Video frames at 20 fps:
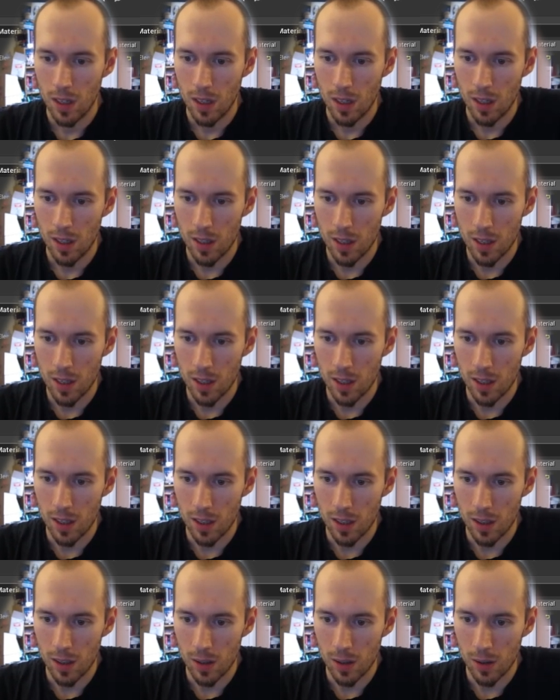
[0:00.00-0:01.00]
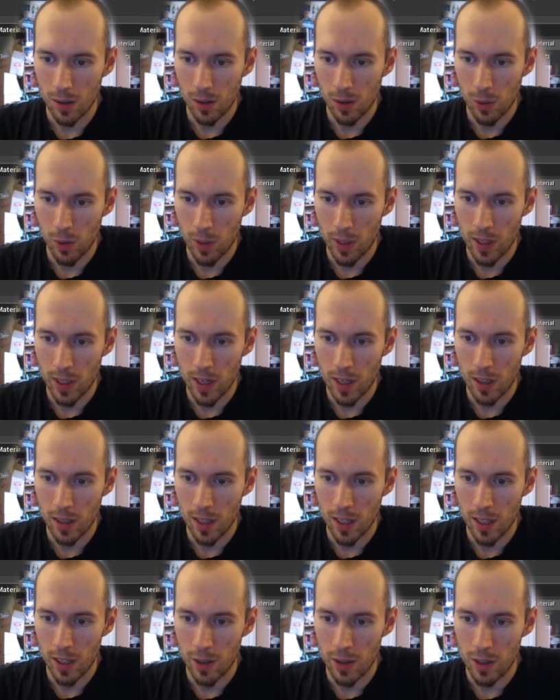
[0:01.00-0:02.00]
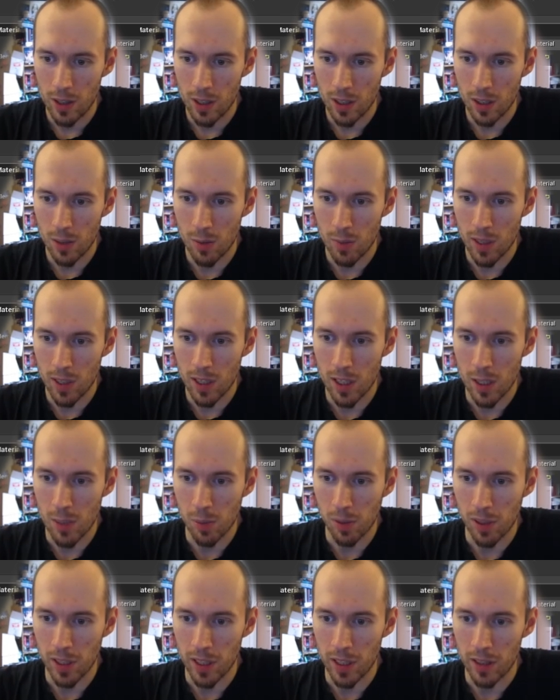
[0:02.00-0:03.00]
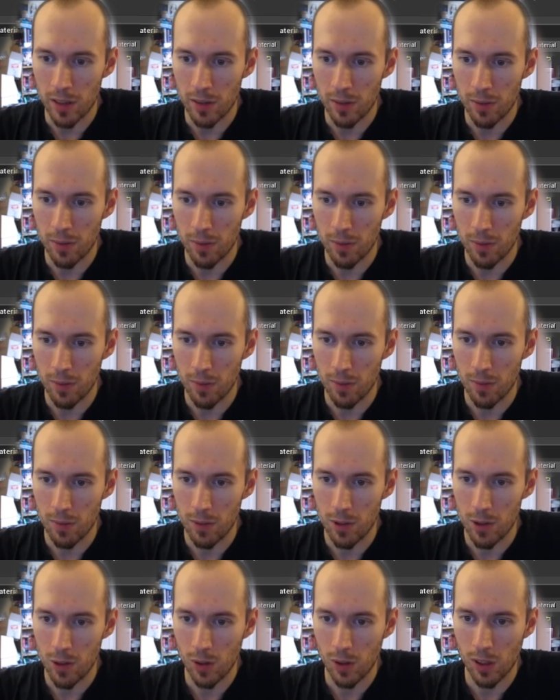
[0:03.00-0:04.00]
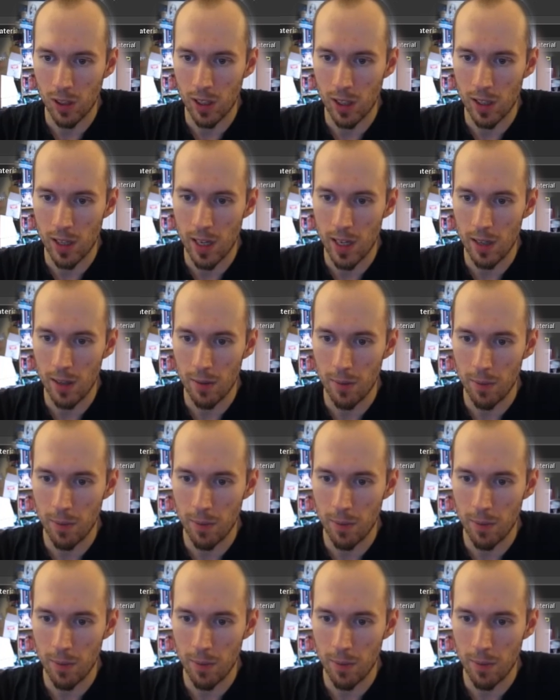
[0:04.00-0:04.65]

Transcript: and then all the way down here you see the media player. So you click that.